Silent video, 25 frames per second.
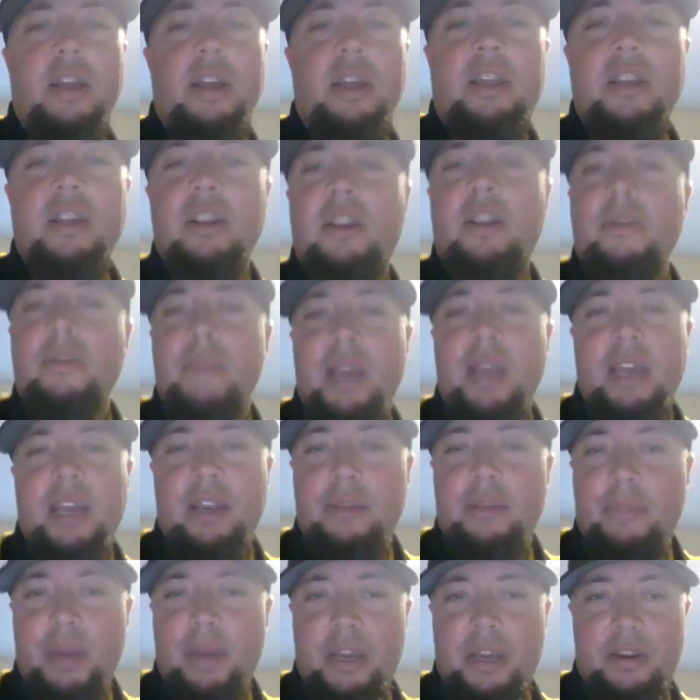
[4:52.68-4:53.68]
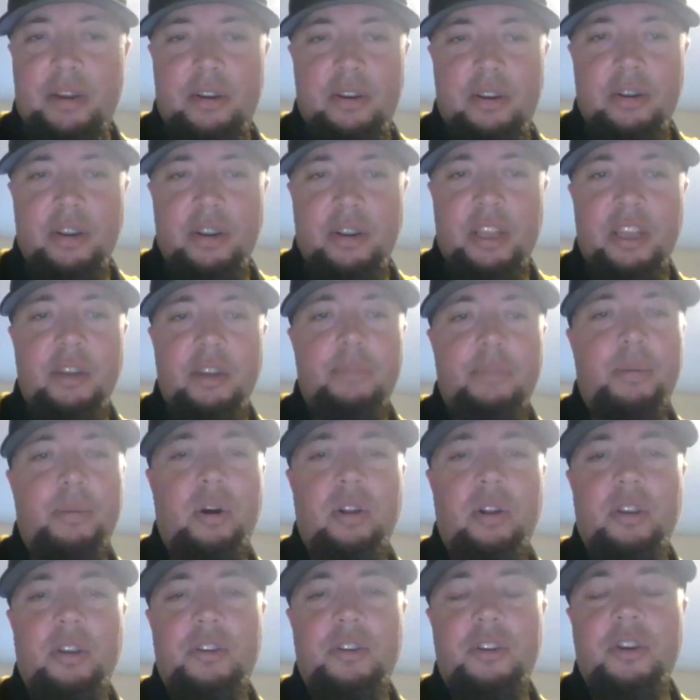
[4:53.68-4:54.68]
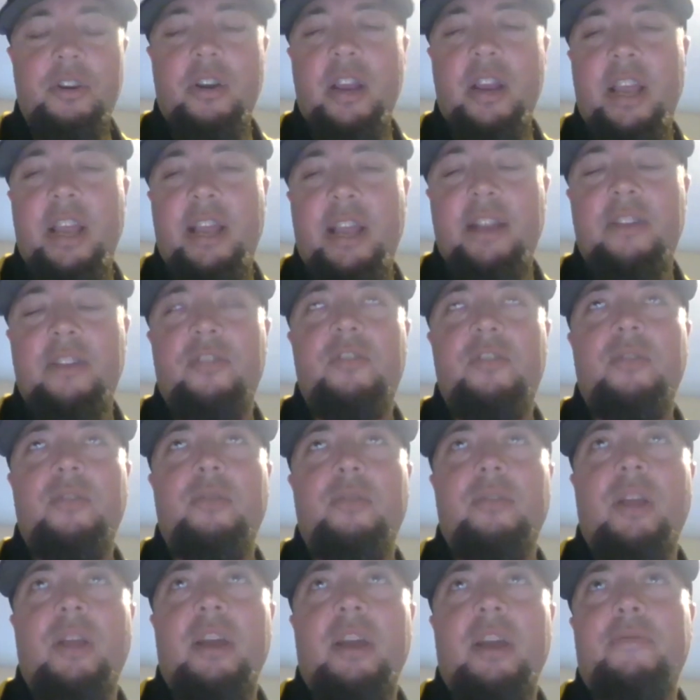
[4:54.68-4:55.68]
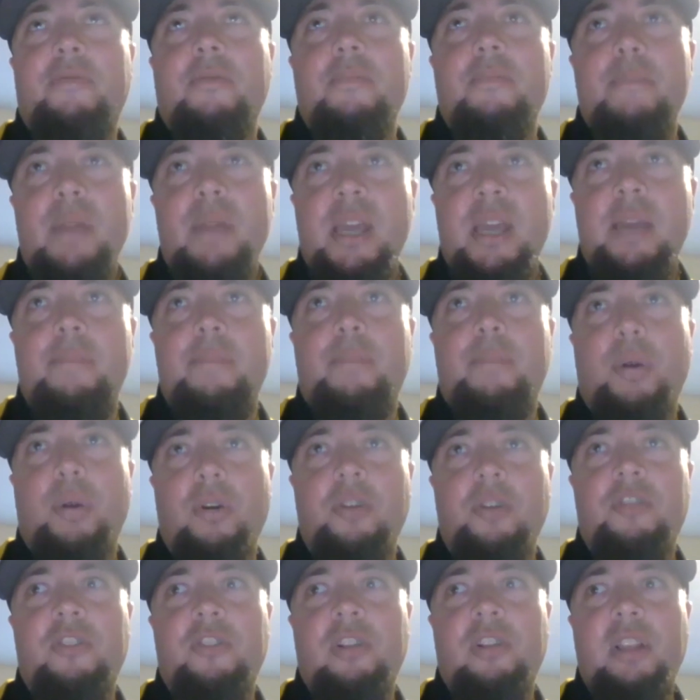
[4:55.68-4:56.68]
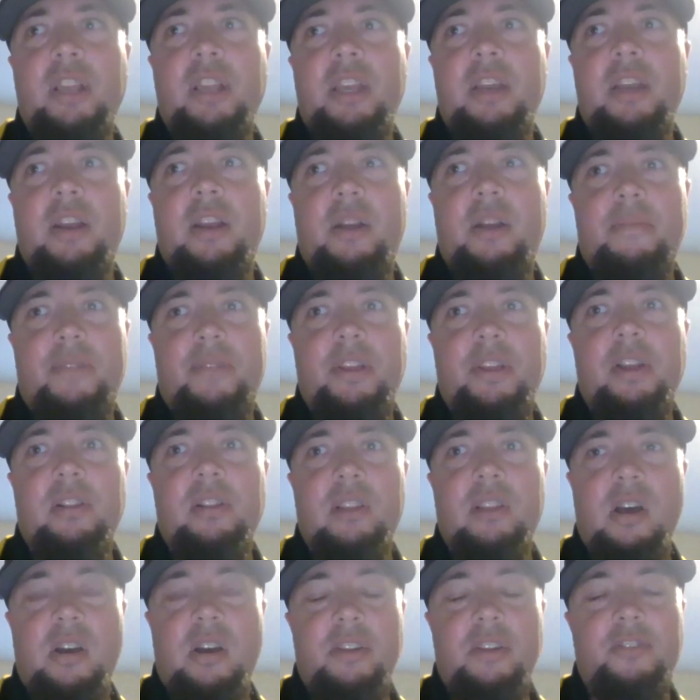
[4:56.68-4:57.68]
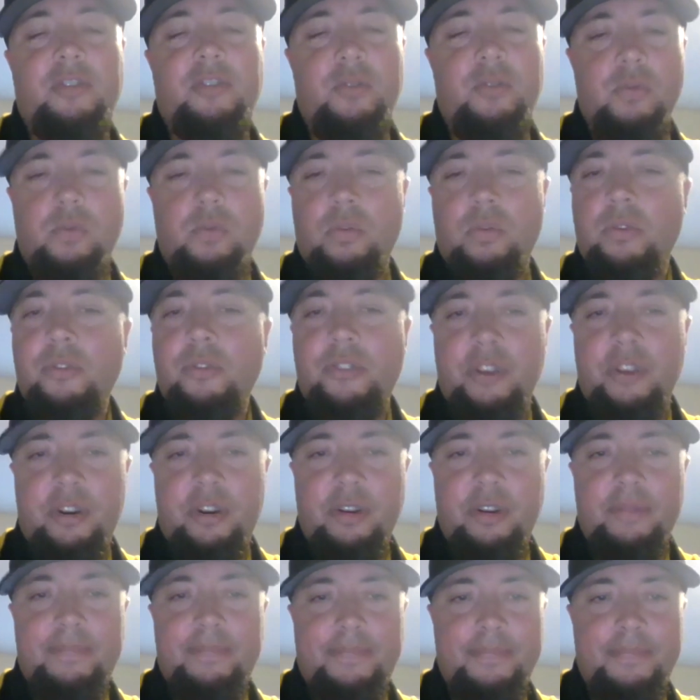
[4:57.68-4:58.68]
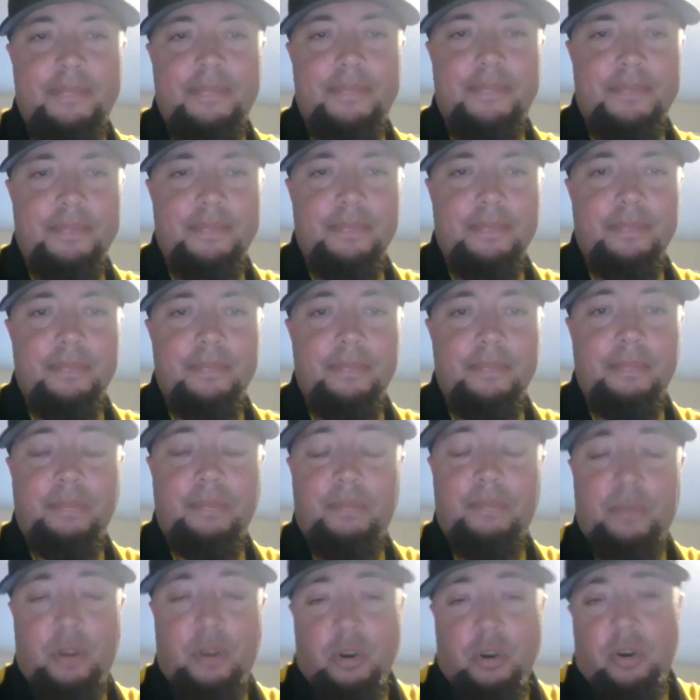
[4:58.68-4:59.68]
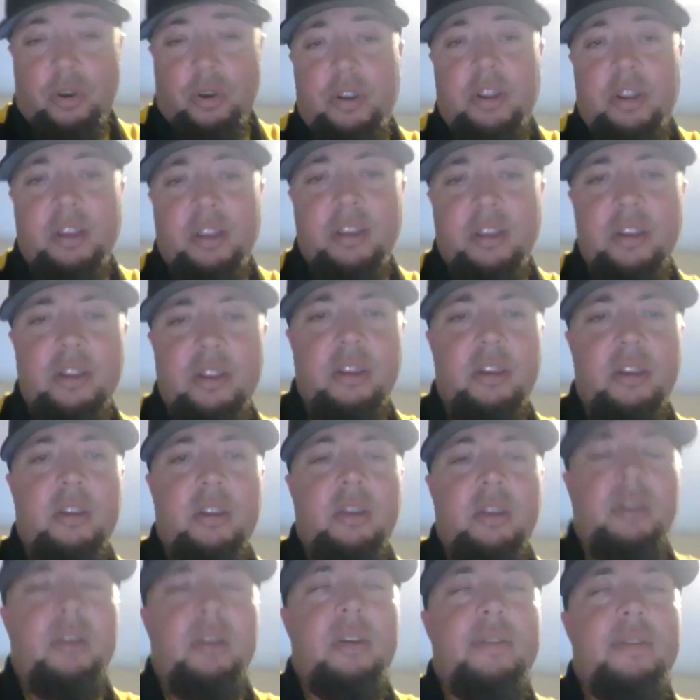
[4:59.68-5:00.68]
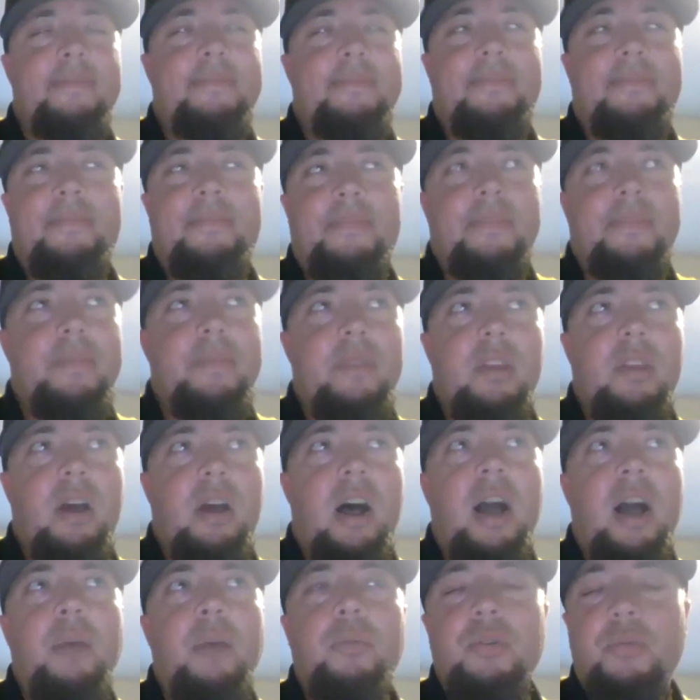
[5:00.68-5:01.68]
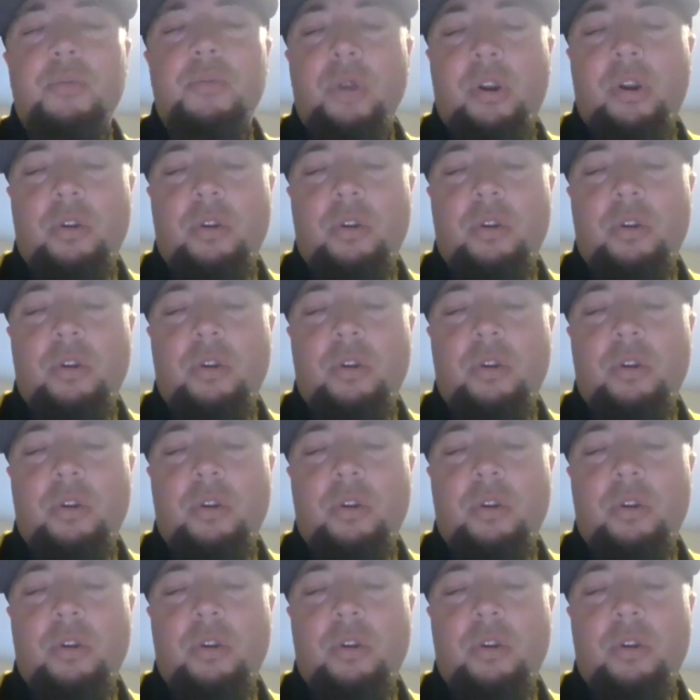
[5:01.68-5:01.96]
and can command it better and get a ball under your hand. So like for me personally, and I think a lot of schools that are good, I would